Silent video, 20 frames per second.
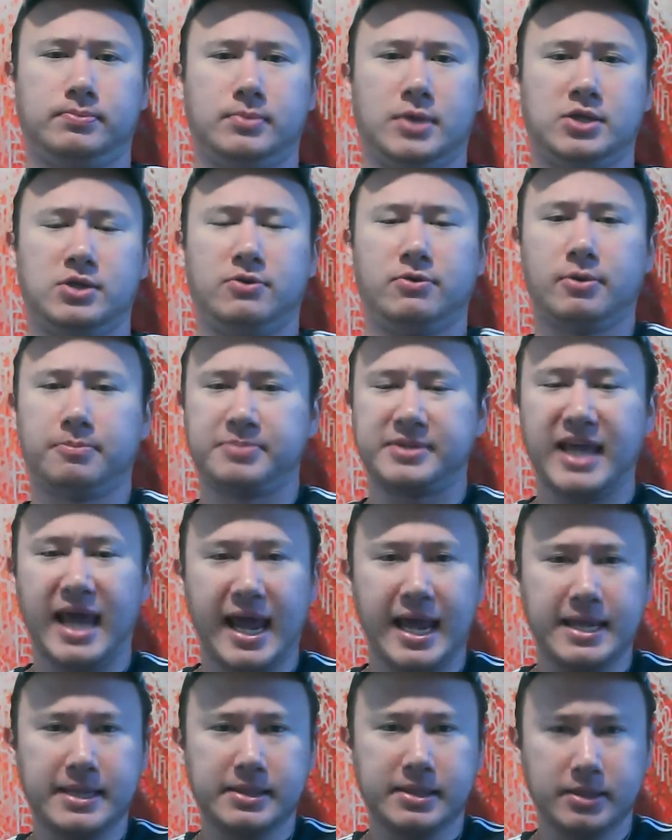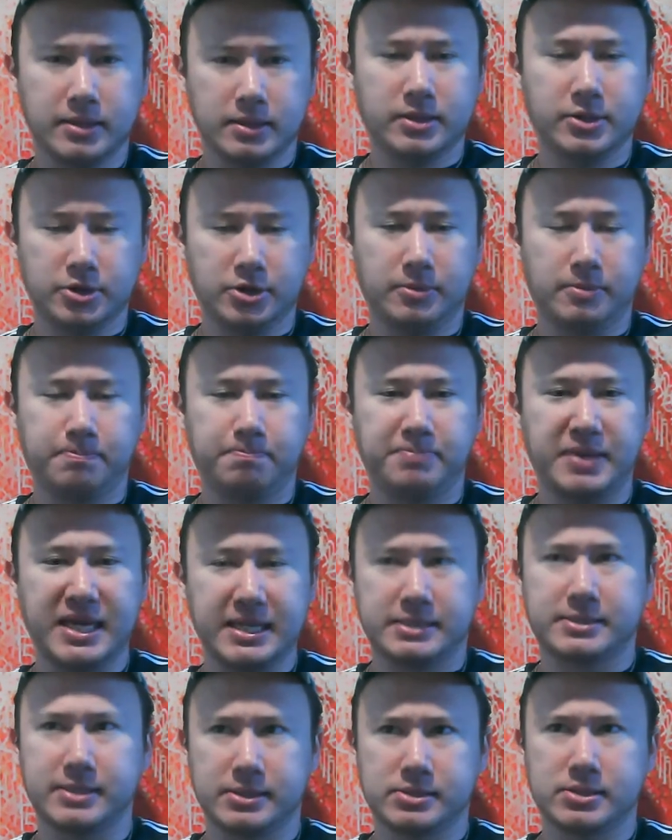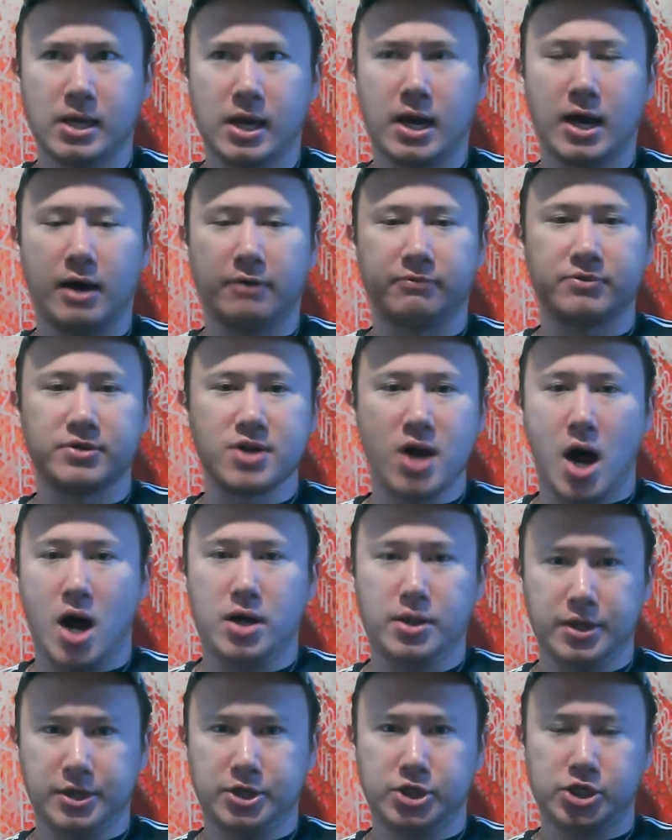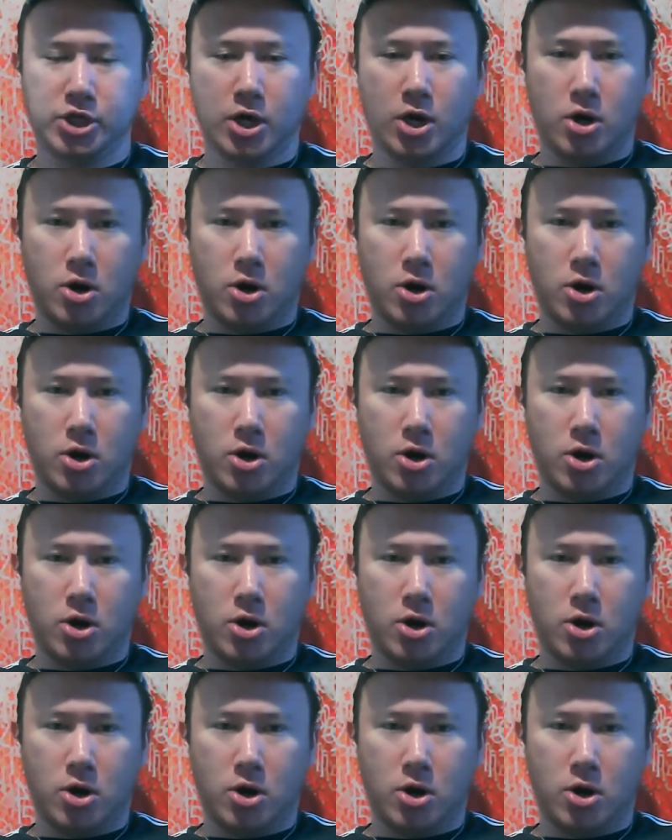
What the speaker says: And you obtain the little pieces of knowledge